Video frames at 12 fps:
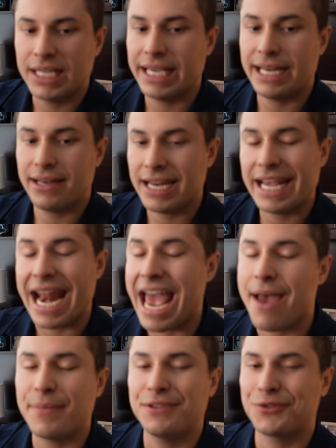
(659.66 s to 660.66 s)
It
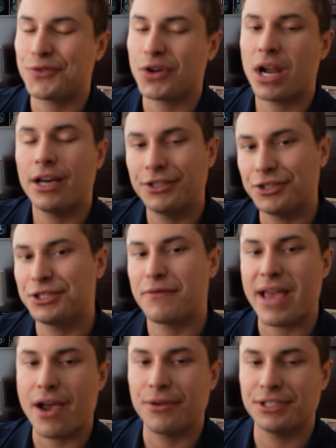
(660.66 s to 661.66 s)
happens for hundreds
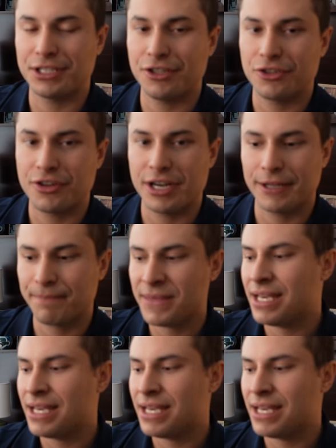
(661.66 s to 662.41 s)
of hours in your training.